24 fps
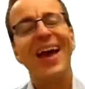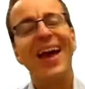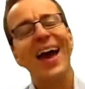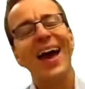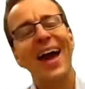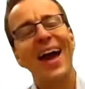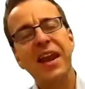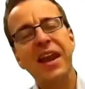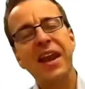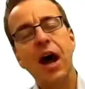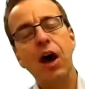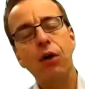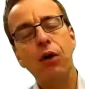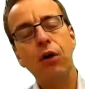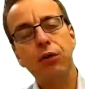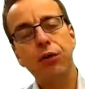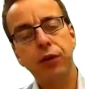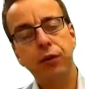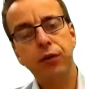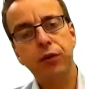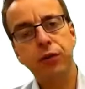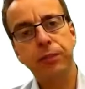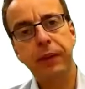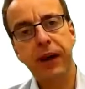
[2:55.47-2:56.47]
and how
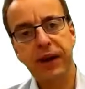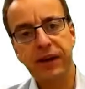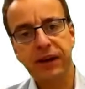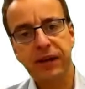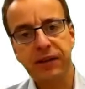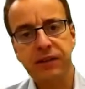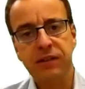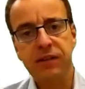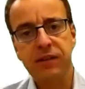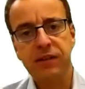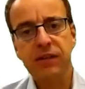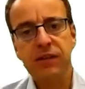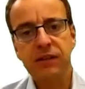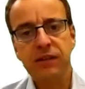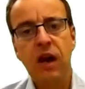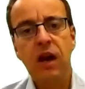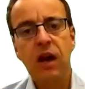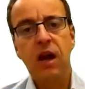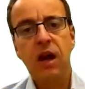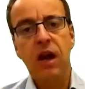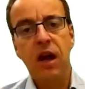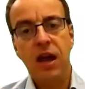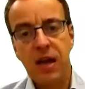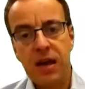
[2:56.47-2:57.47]
those biases
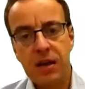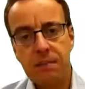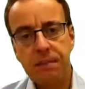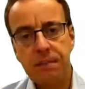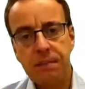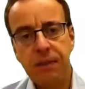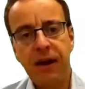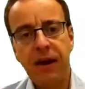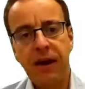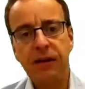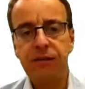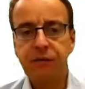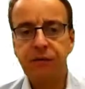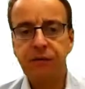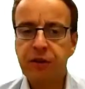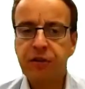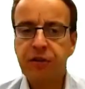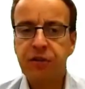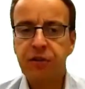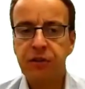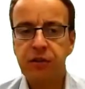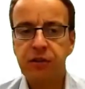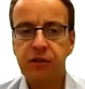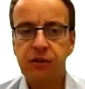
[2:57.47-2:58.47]
impact
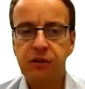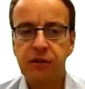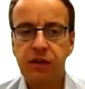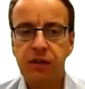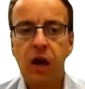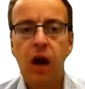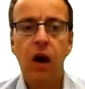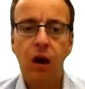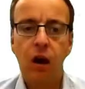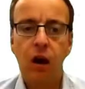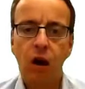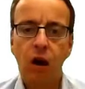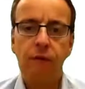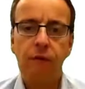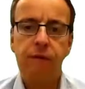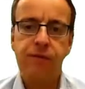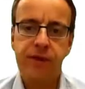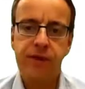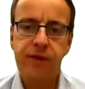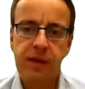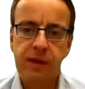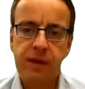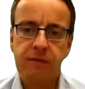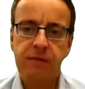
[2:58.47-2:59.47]
efficiency of
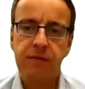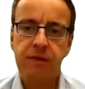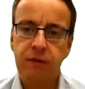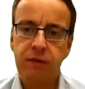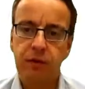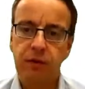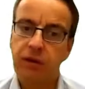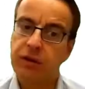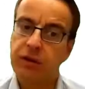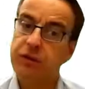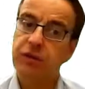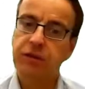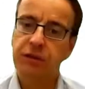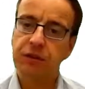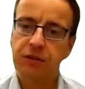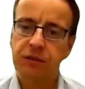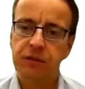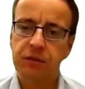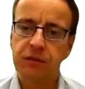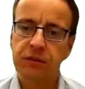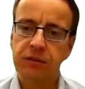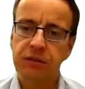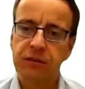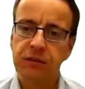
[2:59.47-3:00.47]
the inventory decisions.